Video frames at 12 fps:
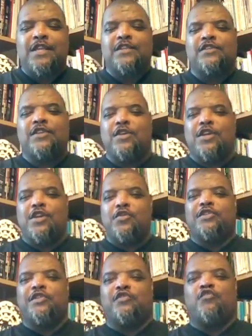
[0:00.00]
So he
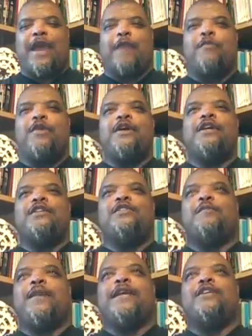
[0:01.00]
uses rap to
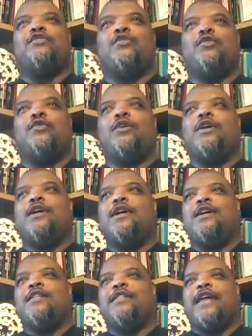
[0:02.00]
make sure
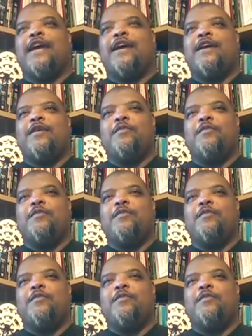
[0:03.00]
that